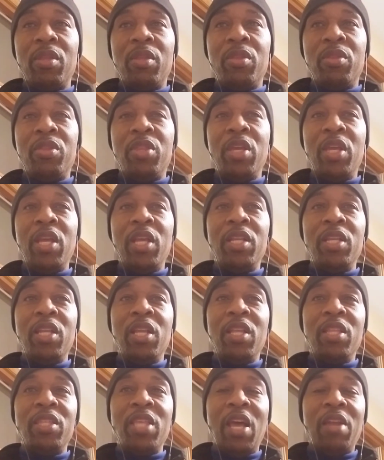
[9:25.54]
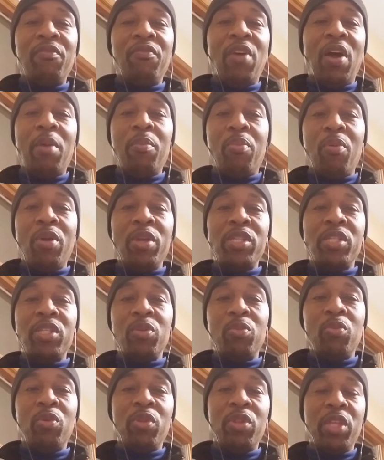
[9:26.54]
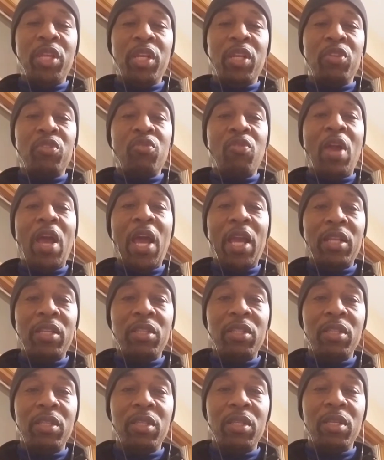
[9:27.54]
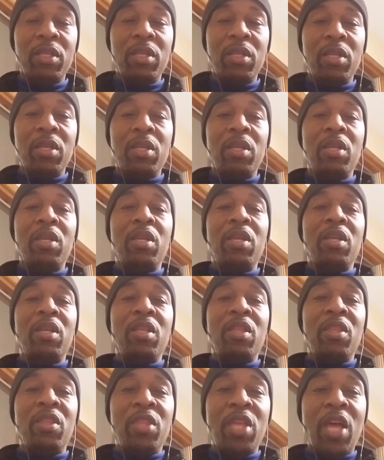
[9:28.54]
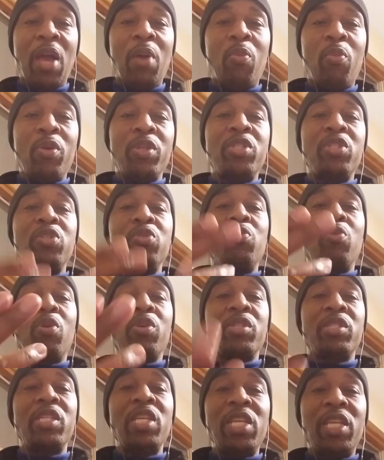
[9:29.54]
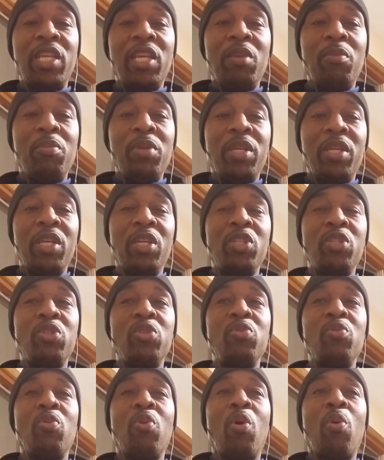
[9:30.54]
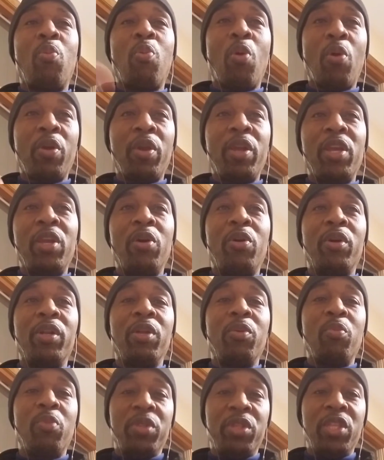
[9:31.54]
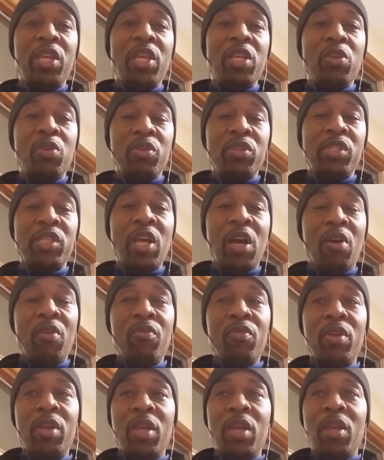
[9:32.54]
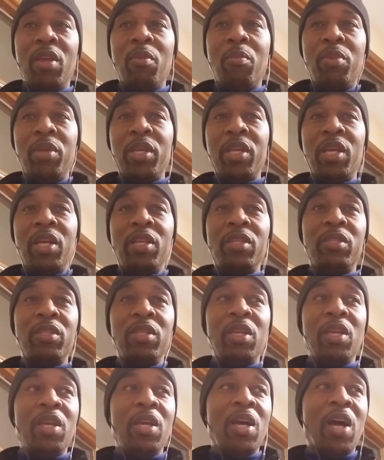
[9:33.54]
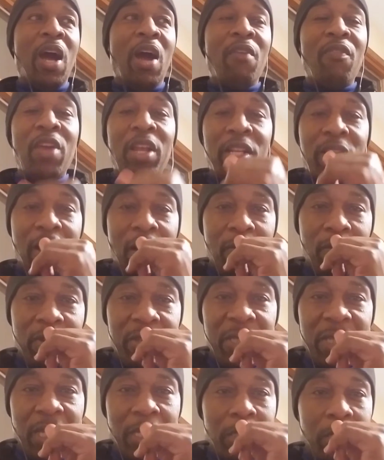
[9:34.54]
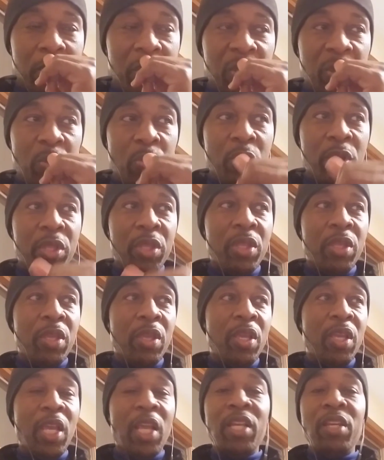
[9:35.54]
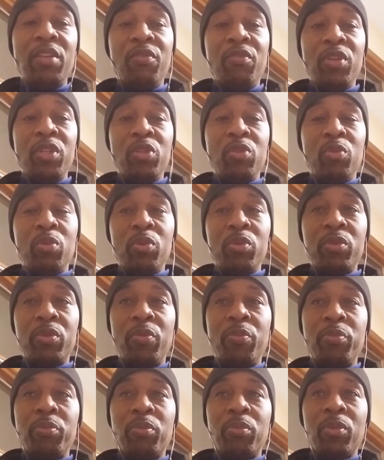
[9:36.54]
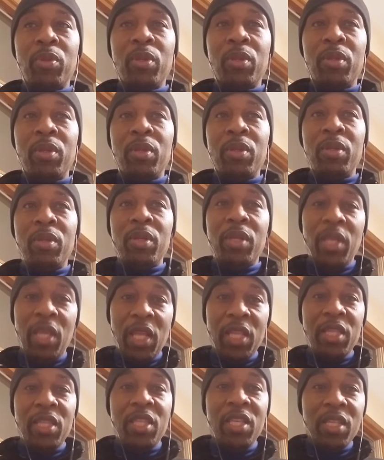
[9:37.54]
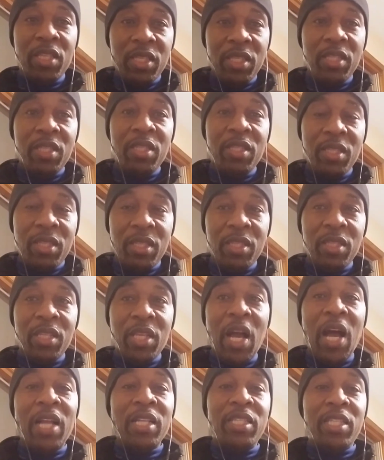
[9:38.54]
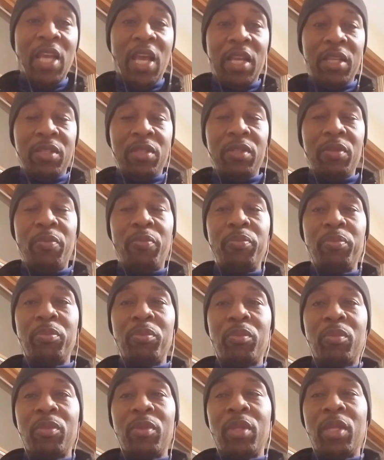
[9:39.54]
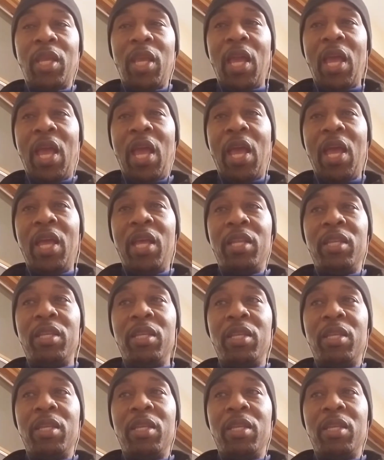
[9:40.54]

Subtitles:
then that vibration will then attract that which you are seeking, because you are working on it within yourself. Because I've had conversations with individuals in this context, and